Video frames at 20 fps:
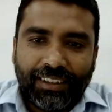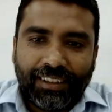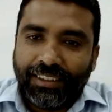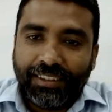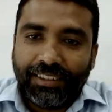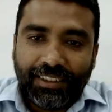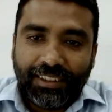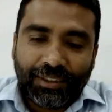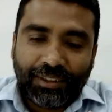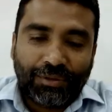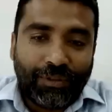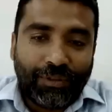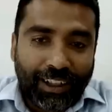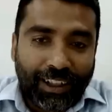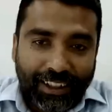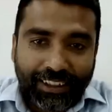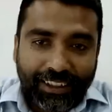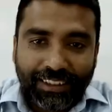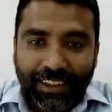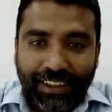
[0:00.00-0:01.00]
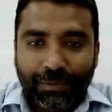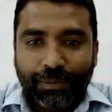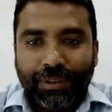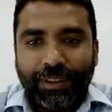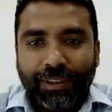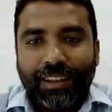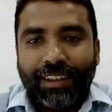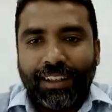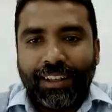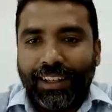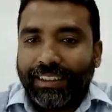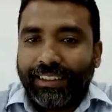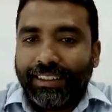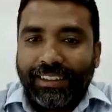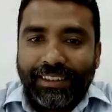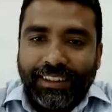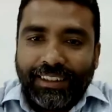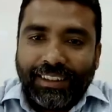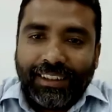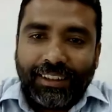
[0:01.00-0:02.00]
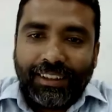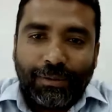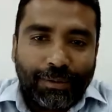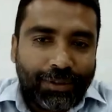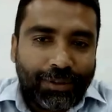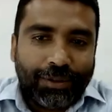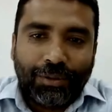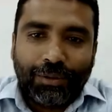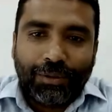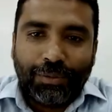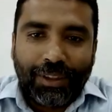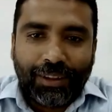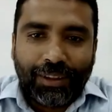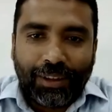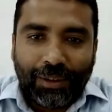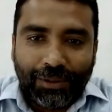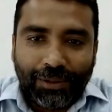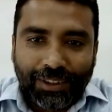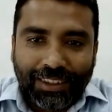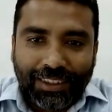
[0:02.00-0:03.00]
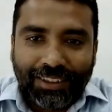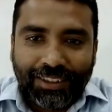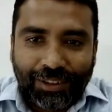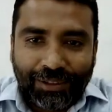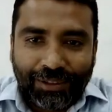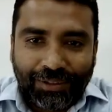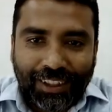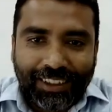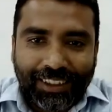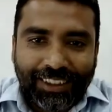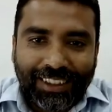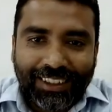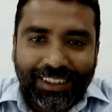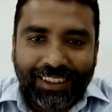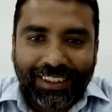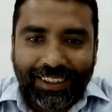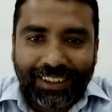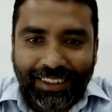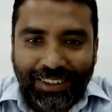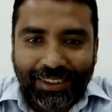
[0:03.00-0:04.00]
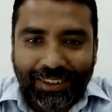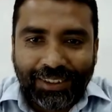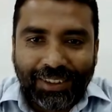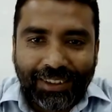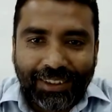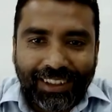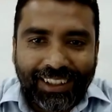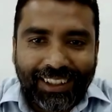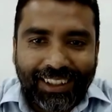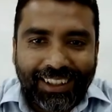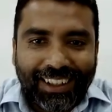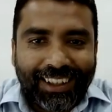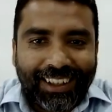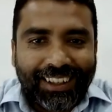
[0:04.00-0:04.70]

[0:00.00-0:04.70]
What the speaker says: this is just one example. As I said, there could be thousands of other, your